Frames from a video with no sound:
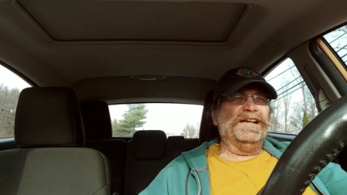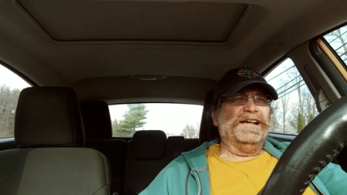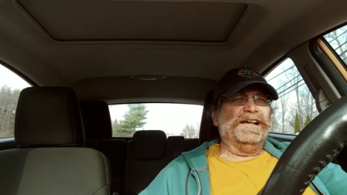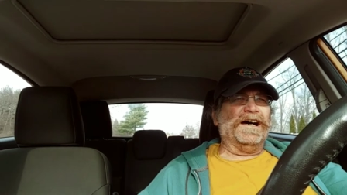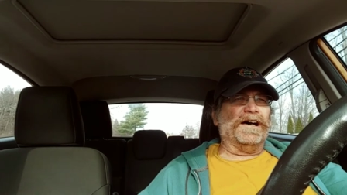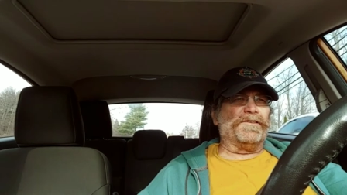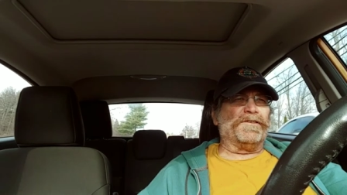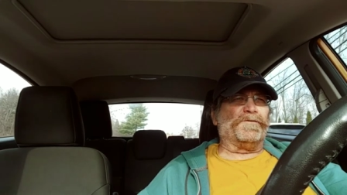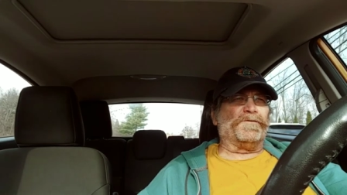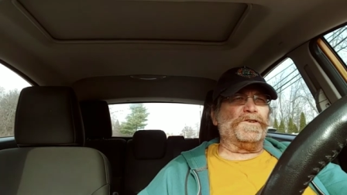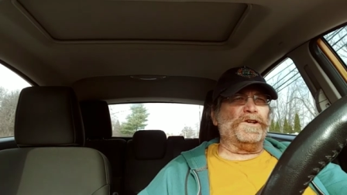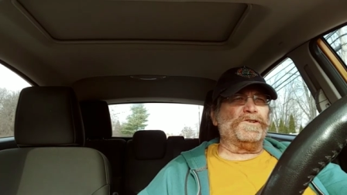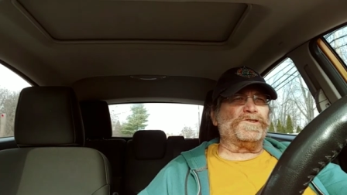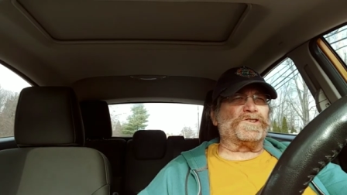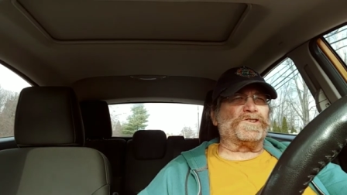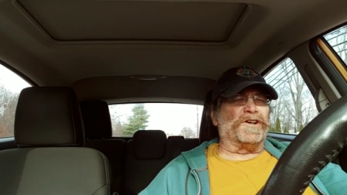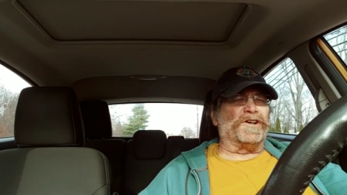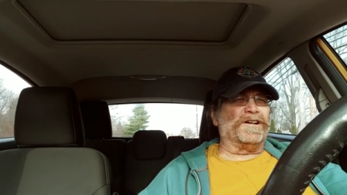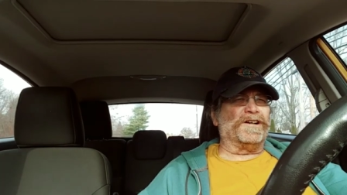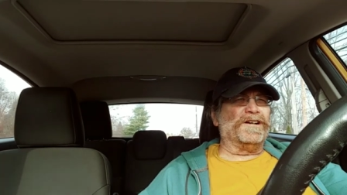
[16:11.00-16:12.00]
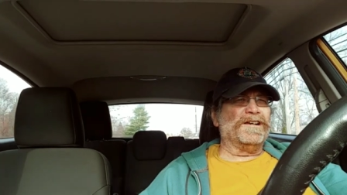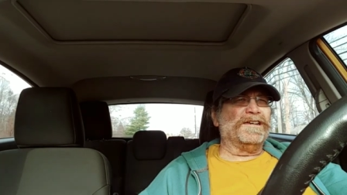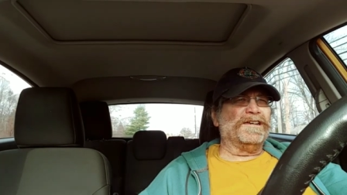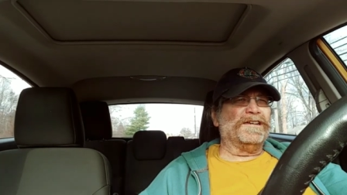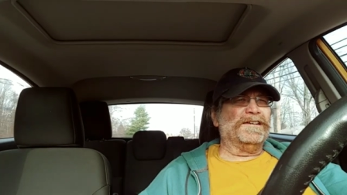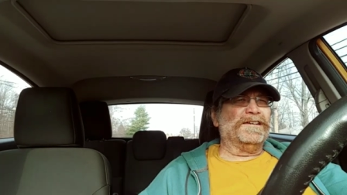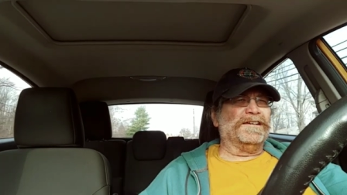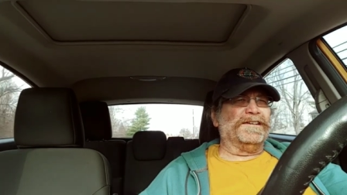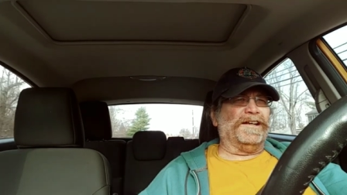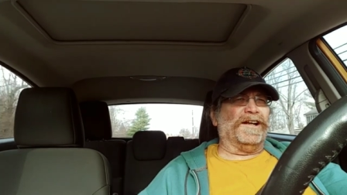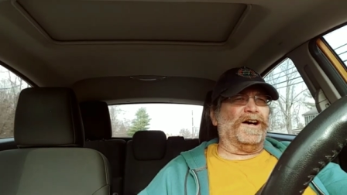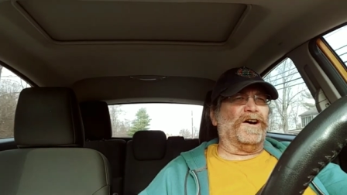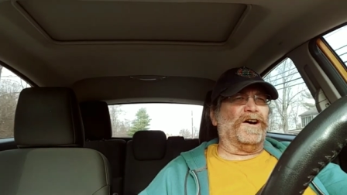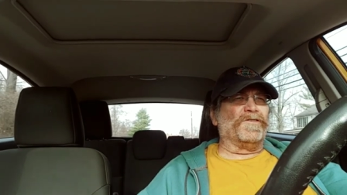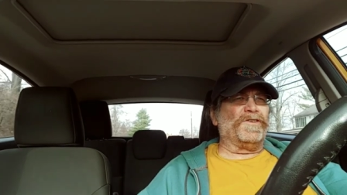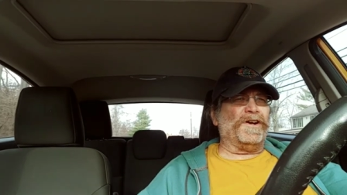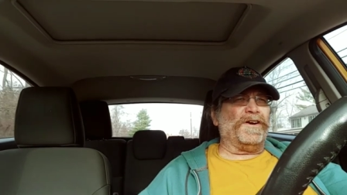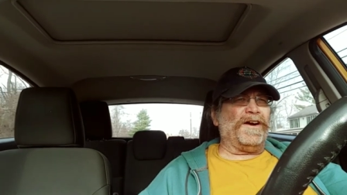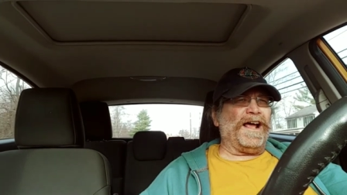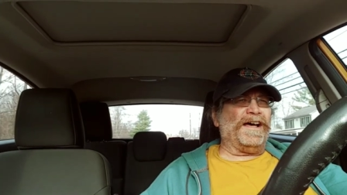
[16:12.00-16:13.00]
of the future, you know,
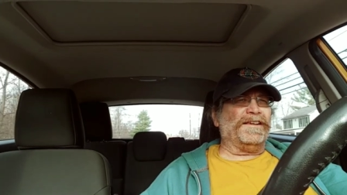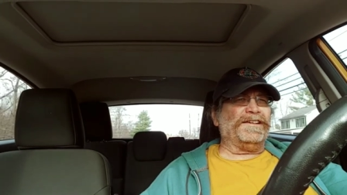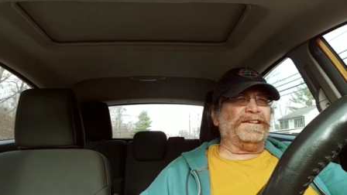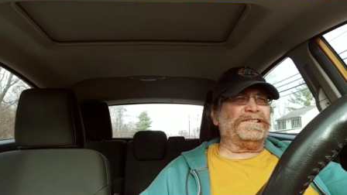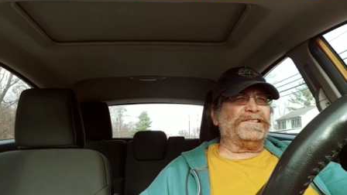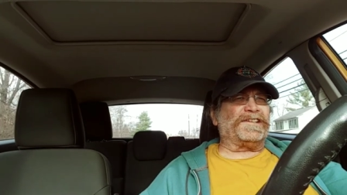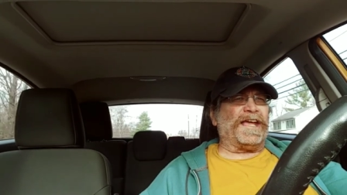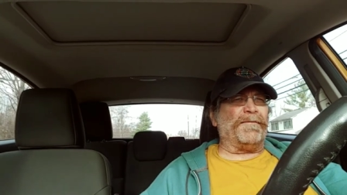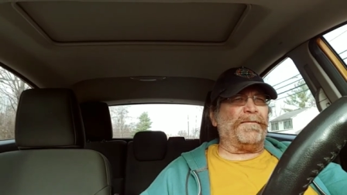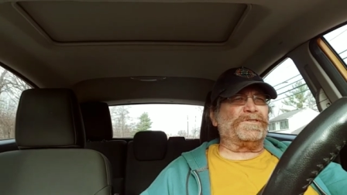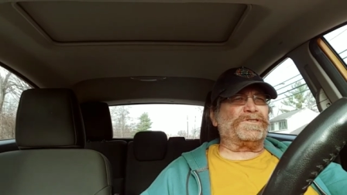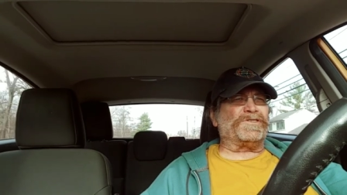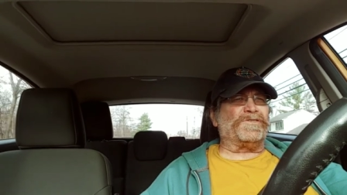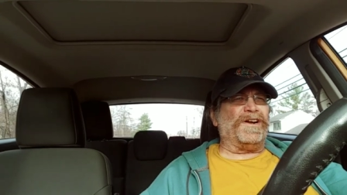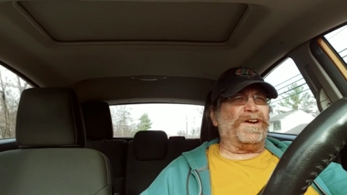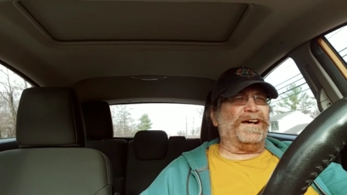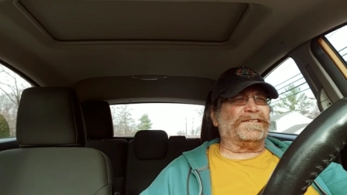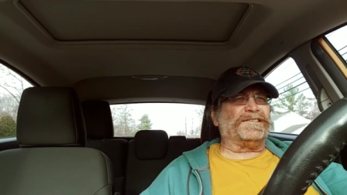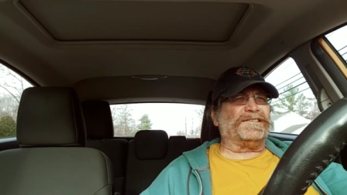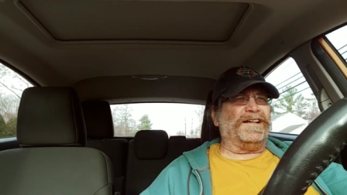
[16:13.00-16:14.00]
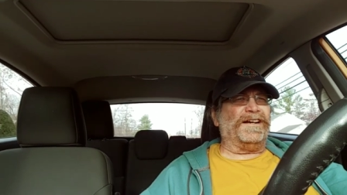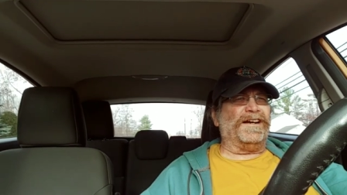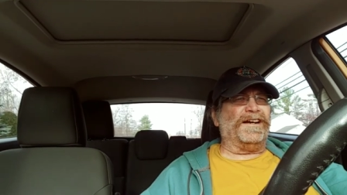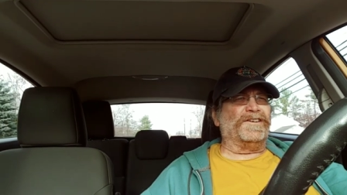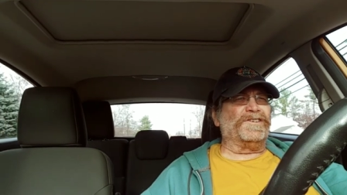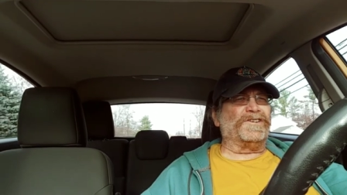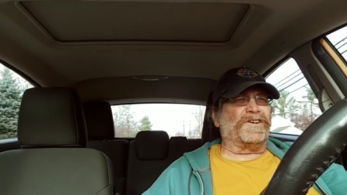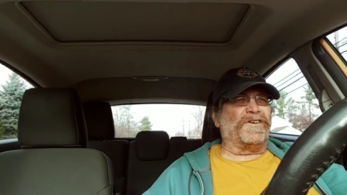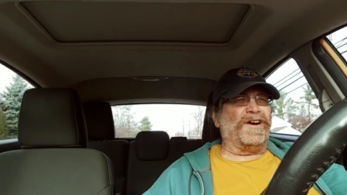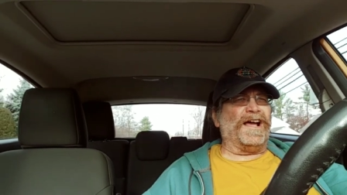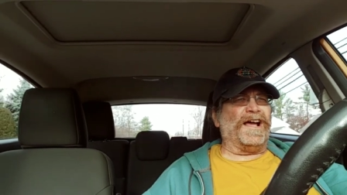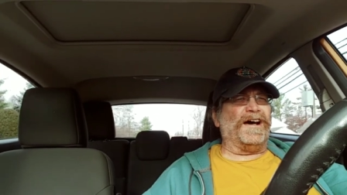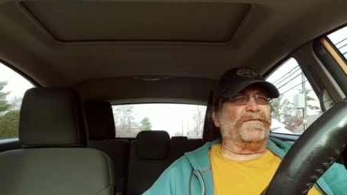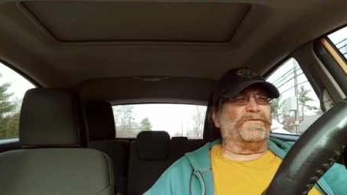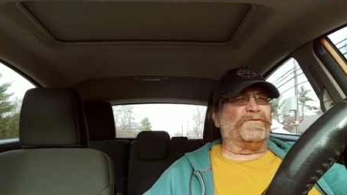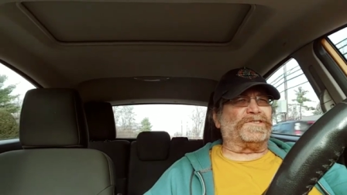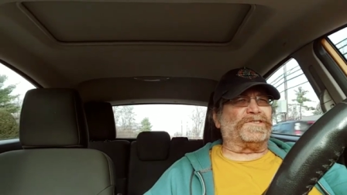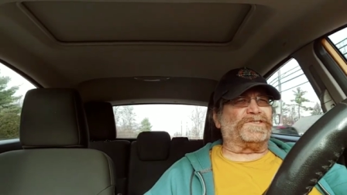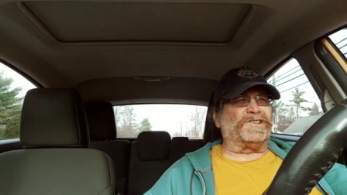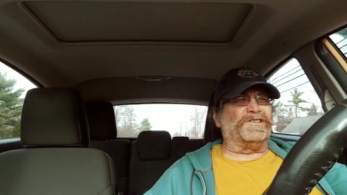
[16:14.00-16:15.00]
are these chemists are out there in
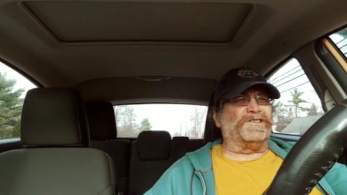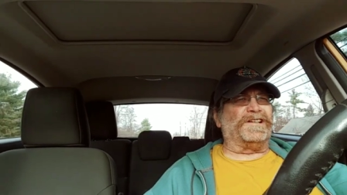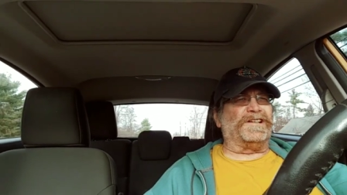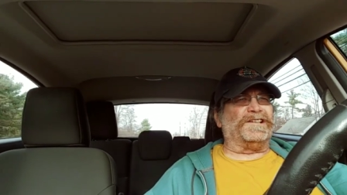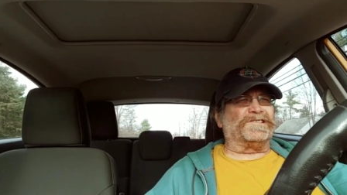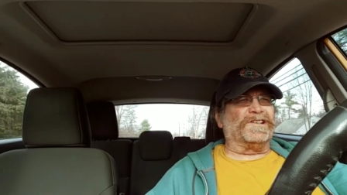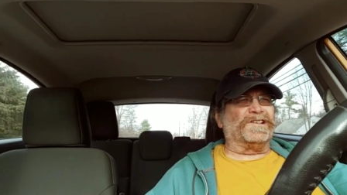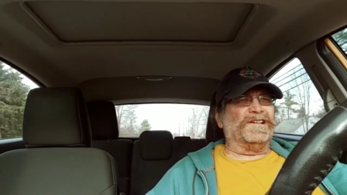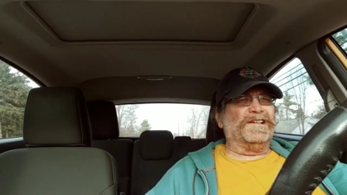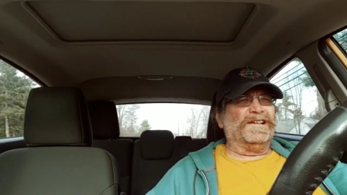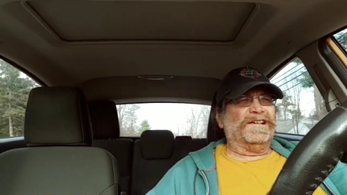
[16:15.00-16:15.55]
underground facilities